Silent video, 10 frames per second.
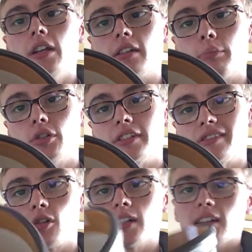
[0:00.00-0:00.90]
You can put your
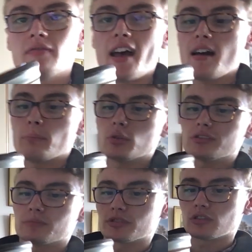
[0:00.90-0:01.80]
soil in there and
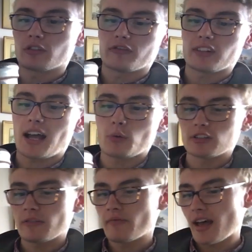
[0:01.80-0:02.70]
put some sort of
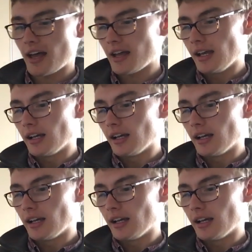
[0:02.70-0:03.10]
flower in there.